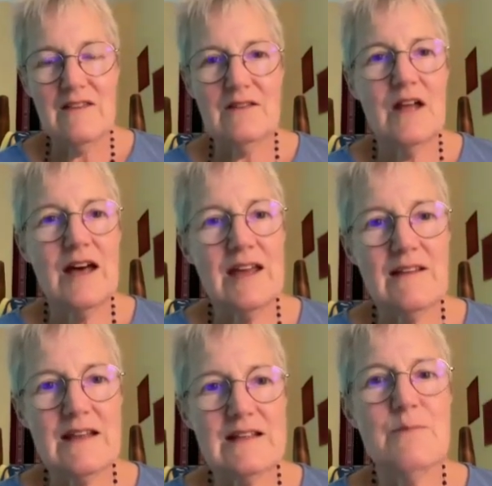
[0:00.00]
The
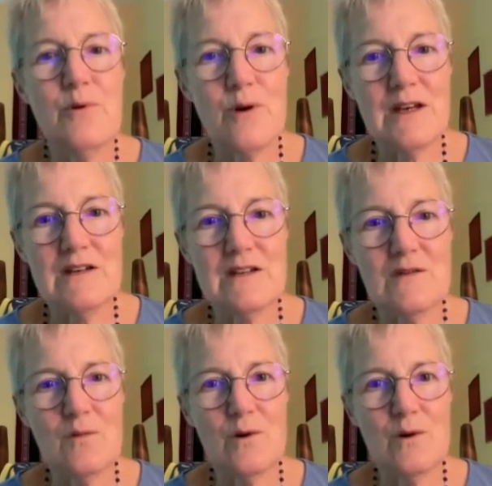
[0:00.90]
light that's pouring into
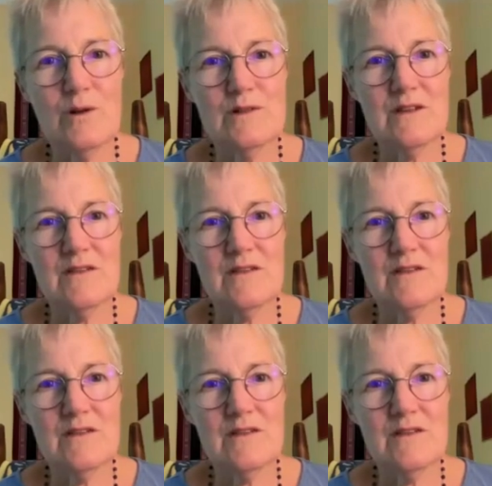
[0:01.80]
the world,